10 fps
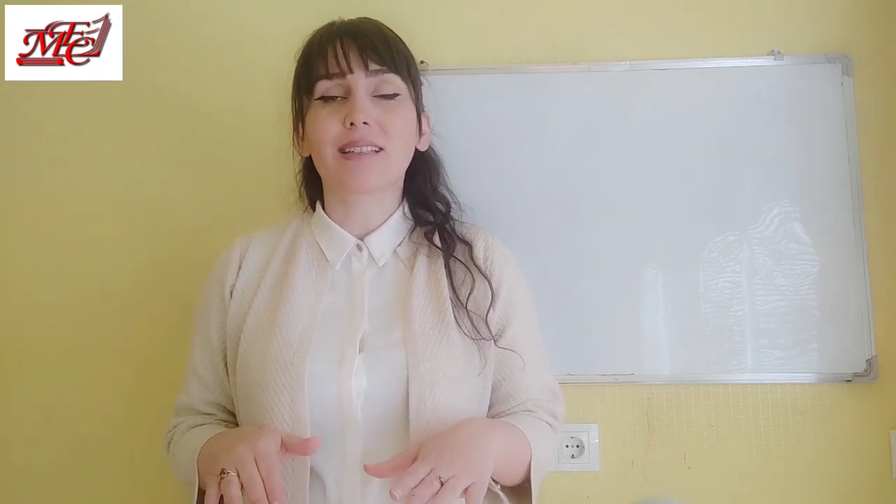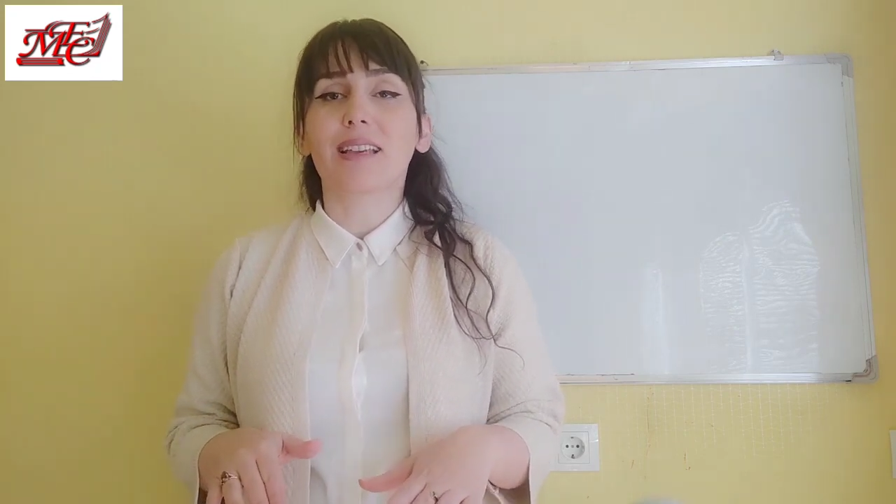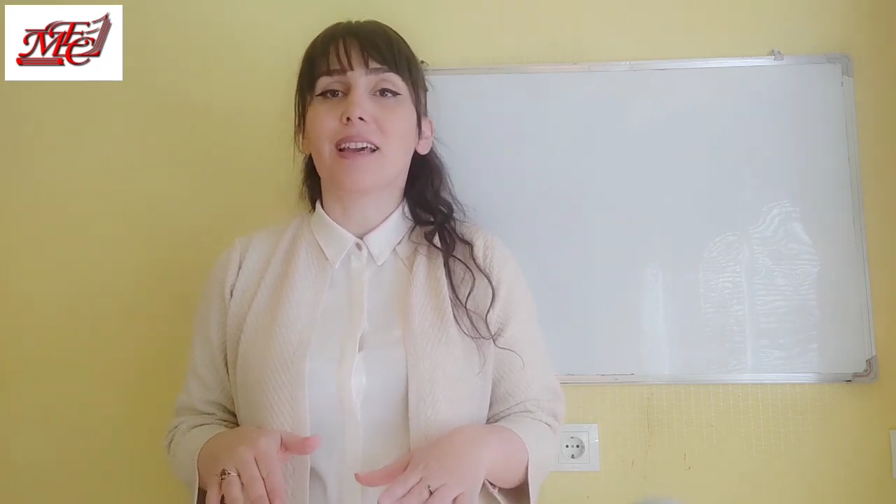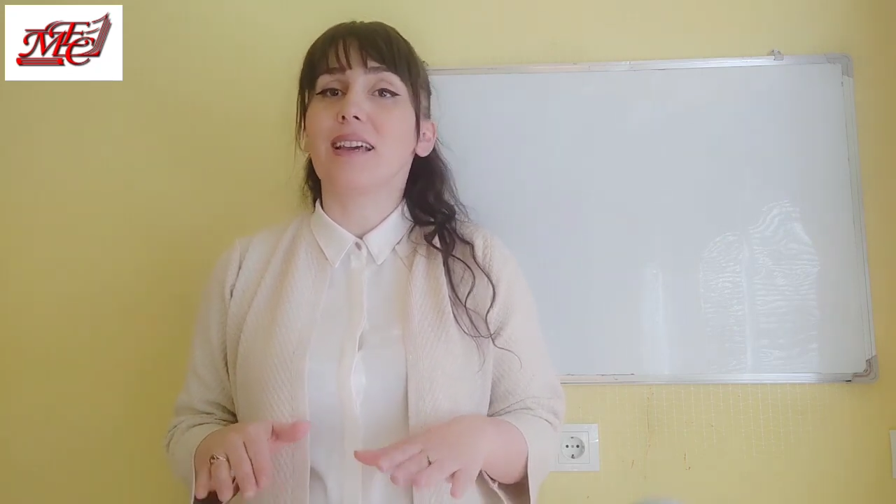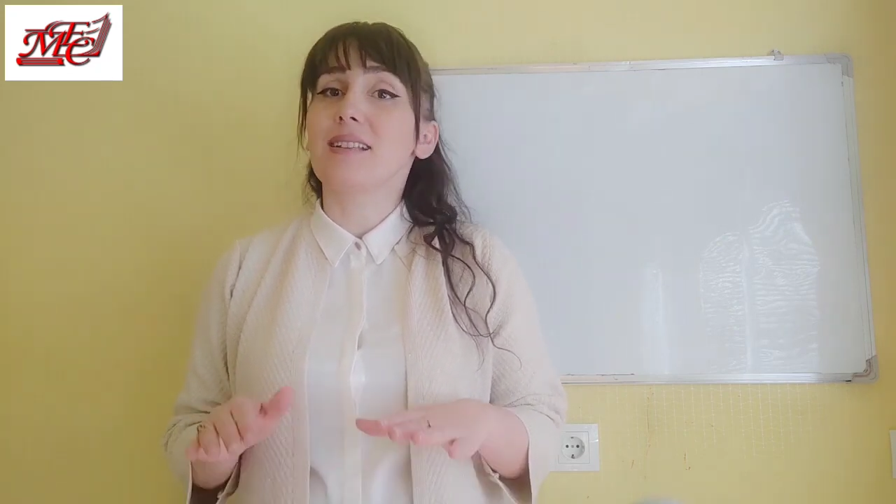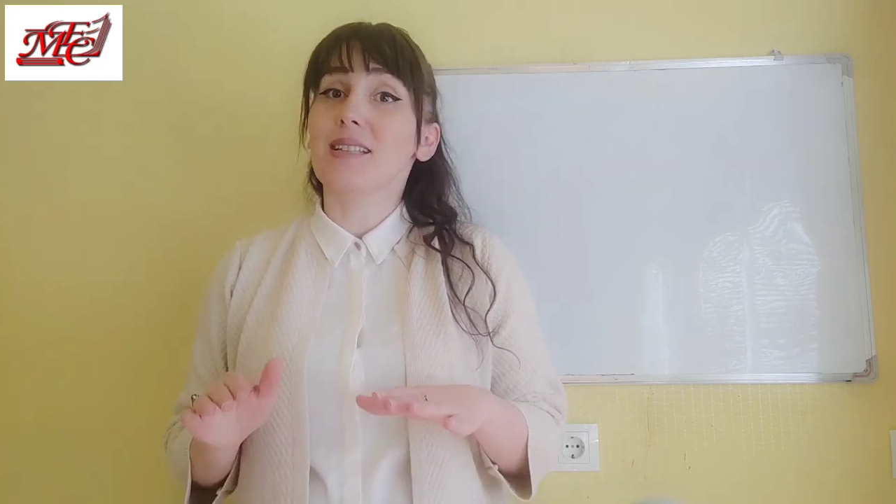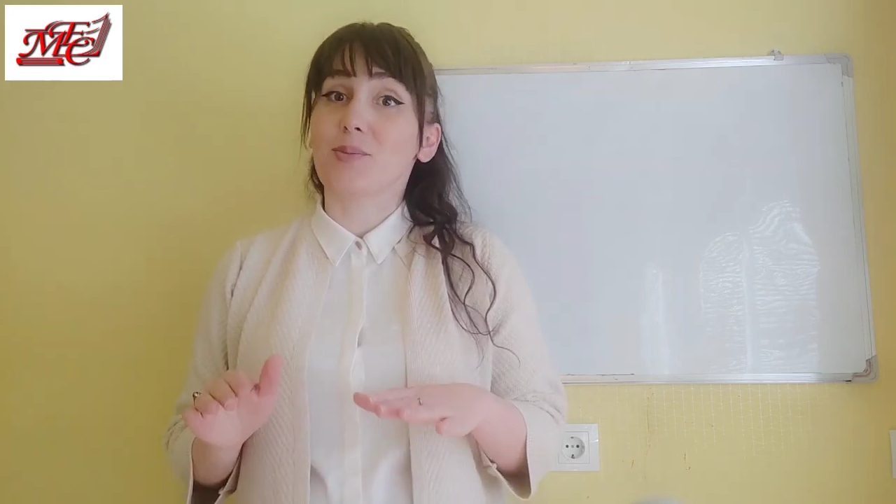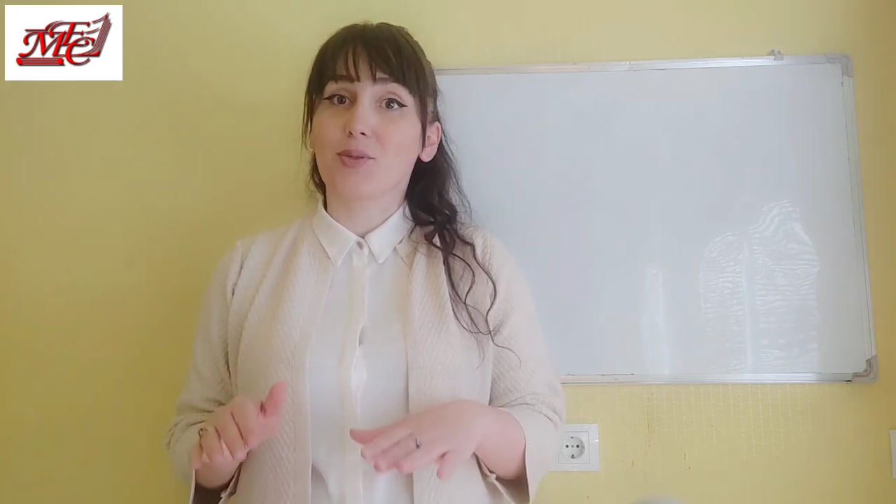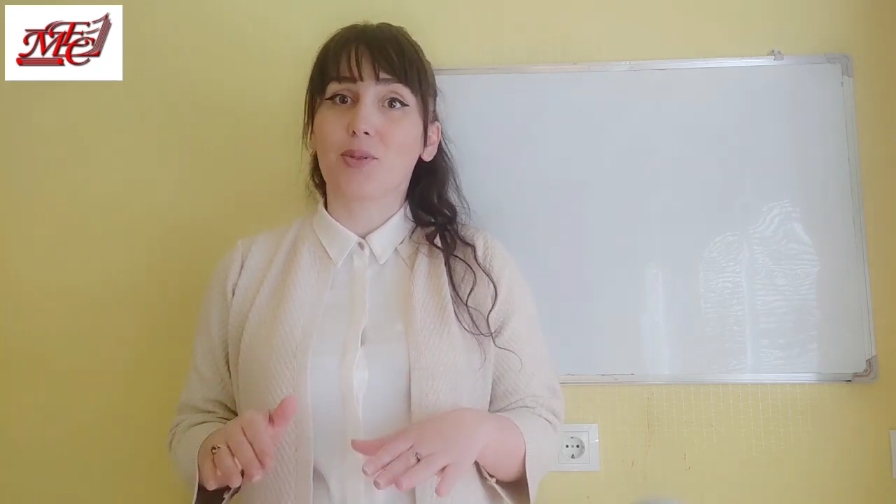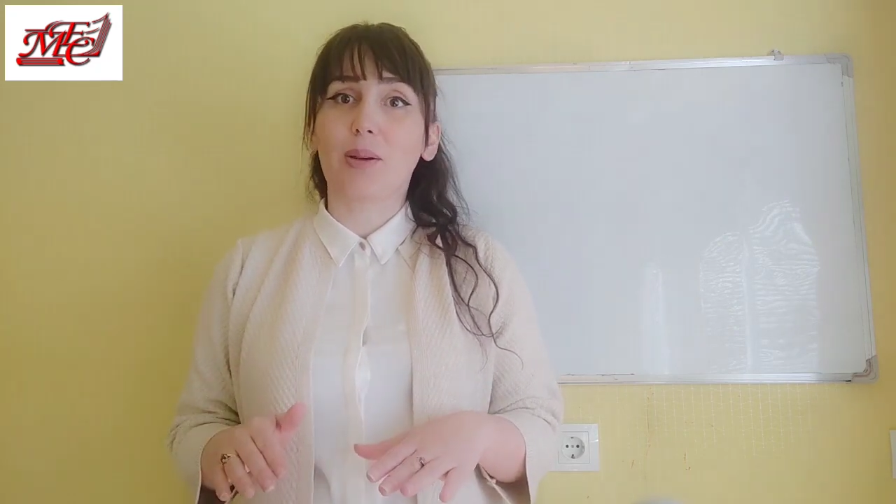and
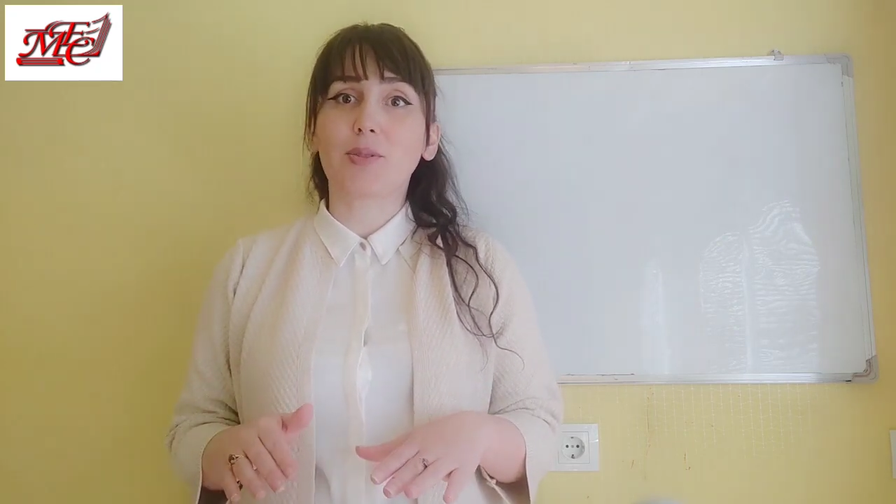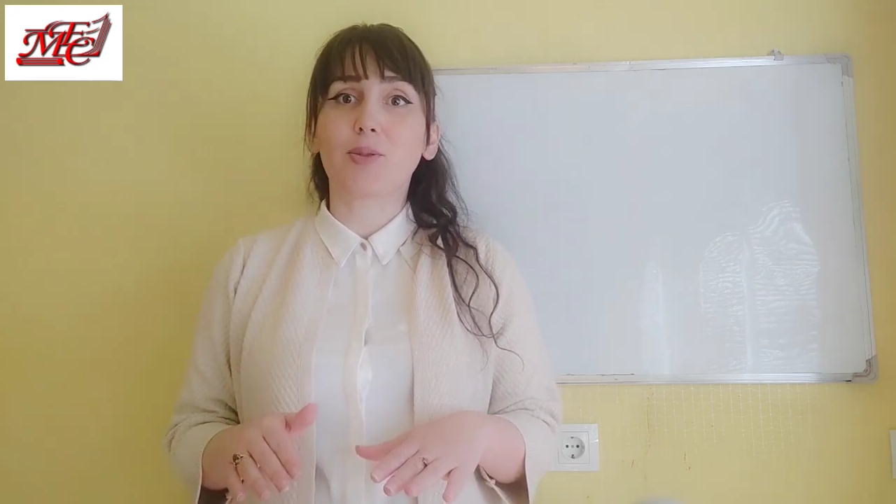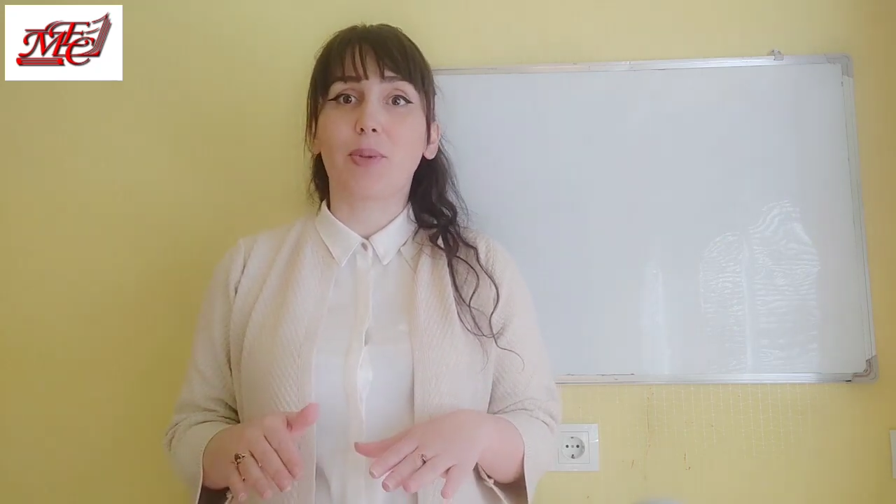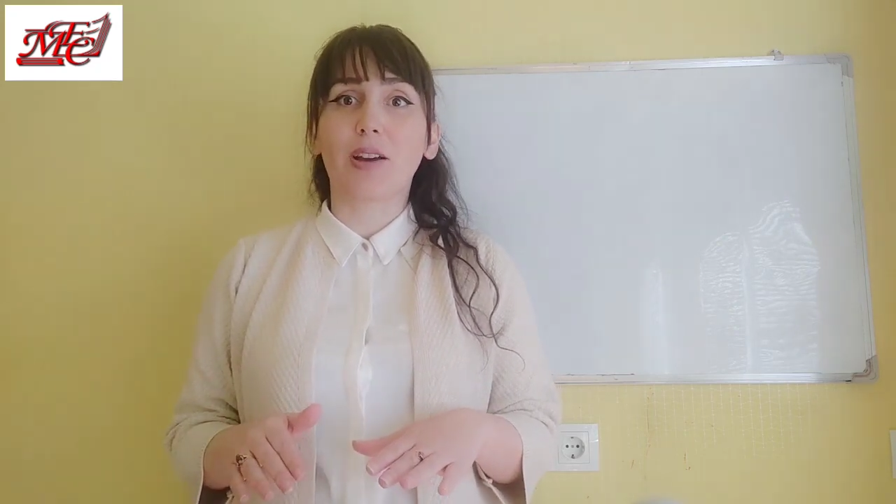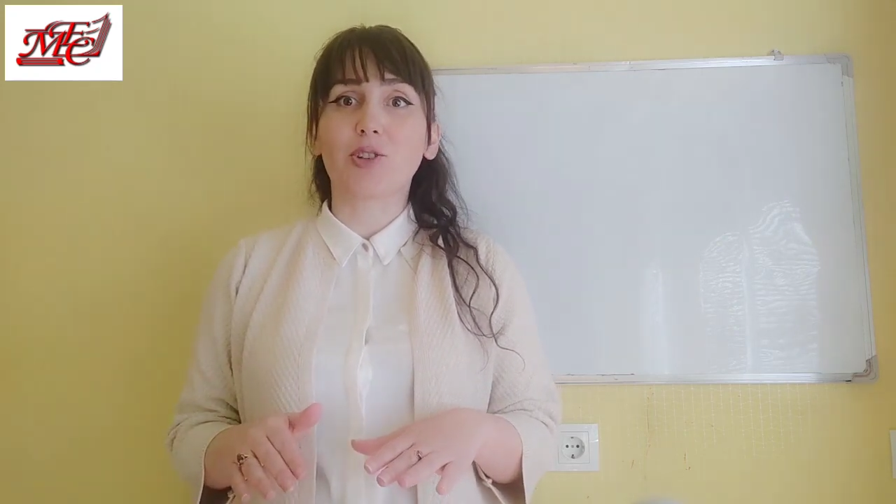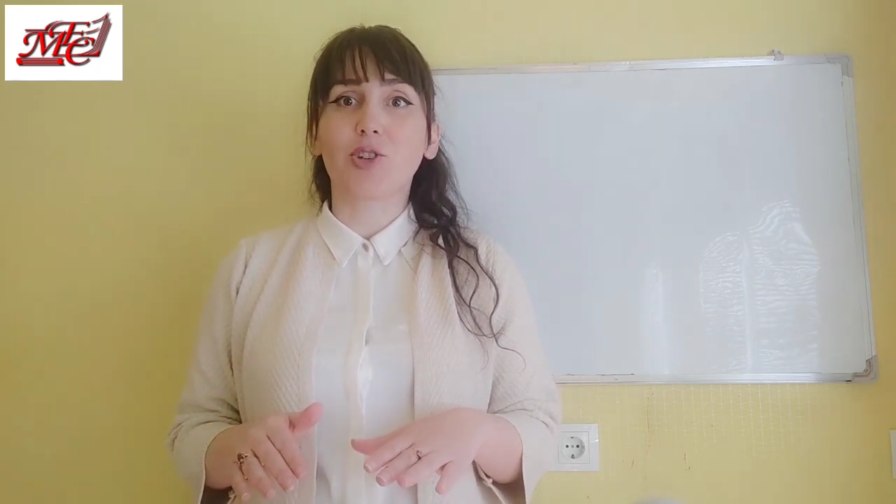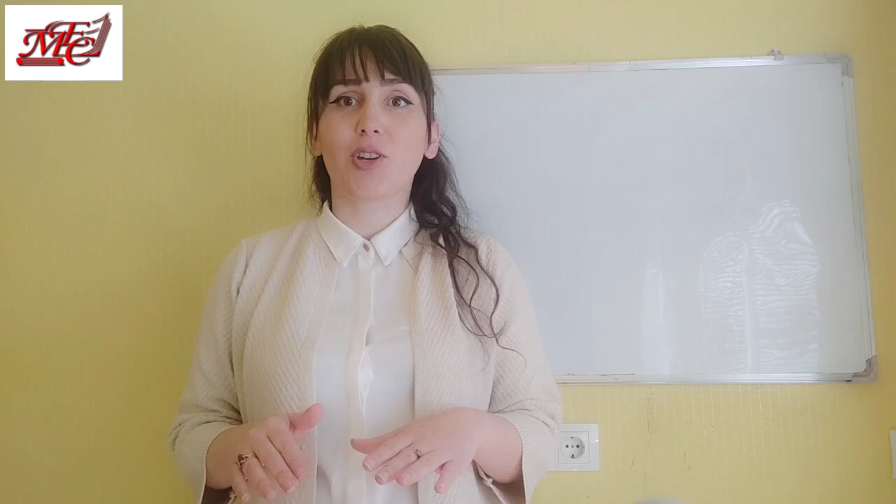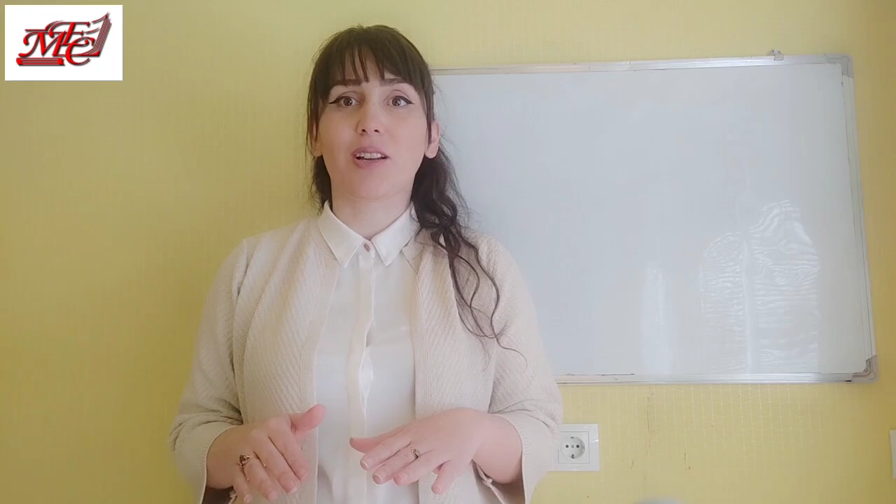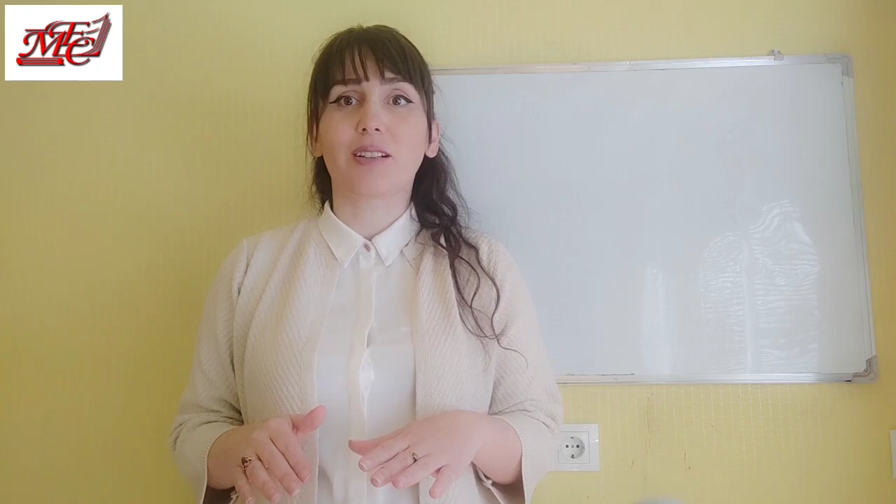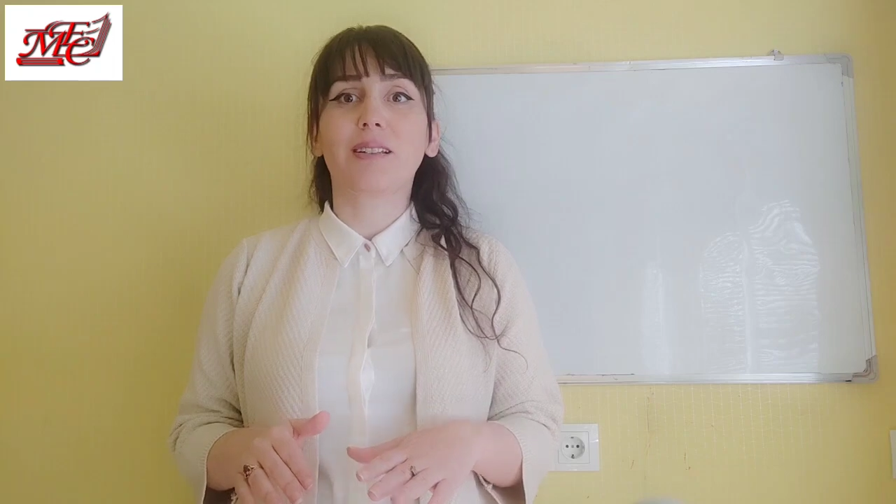subscribe to my
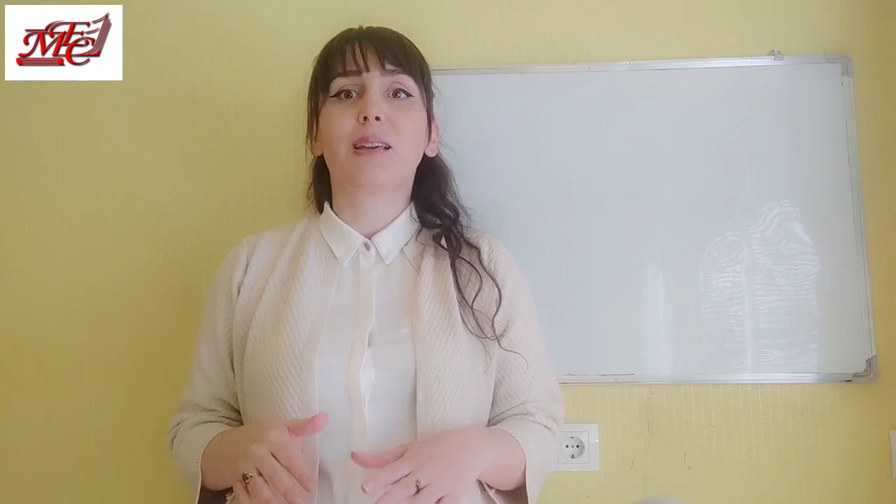channel.